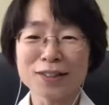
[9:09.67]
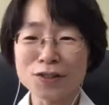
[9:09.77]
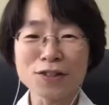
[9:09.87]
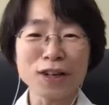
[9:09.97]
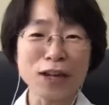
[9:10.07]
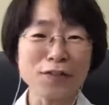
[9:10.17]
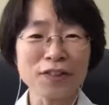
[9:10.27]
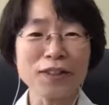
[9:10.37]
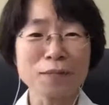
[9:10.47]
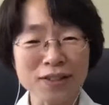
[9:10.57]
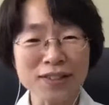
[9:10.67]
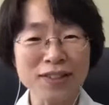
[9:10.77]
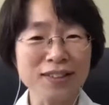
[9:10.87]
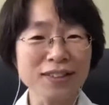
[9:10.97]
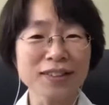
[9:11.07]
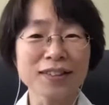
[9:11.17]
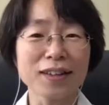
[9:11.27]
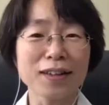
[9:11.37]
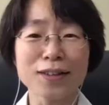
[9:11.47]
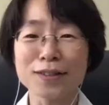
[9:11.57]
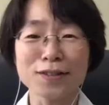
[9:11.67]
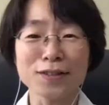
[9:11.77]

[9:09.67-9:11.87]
life in Boston and